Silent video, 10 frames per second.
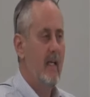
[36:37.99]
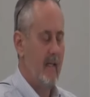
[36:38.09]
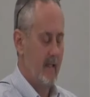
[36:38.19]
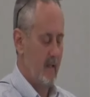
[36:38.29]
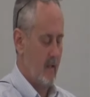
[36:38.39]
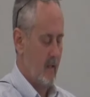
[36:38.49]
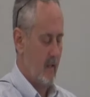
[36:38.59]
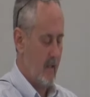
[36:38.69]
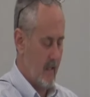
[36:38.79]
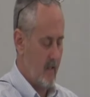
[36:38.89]
in
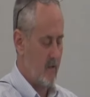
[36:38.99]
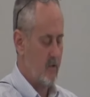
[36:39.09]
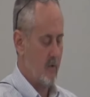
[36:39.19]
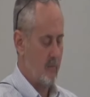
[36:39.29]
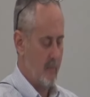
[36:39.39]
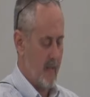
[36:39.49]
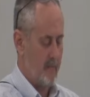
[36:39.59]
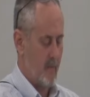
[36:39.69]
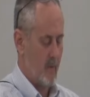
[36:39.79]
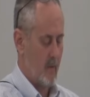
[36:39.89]
his
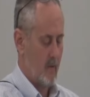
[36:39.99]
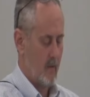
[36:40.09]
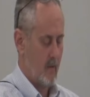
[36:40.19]
people,